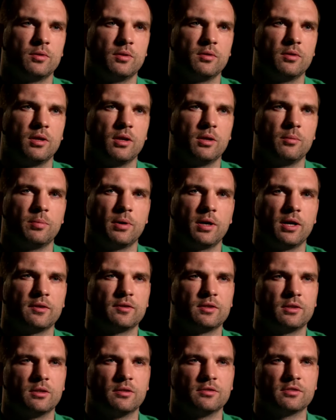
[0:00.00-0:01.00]
uh, in
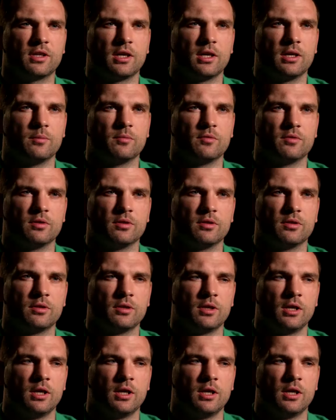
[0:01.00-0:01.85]
parts of those games and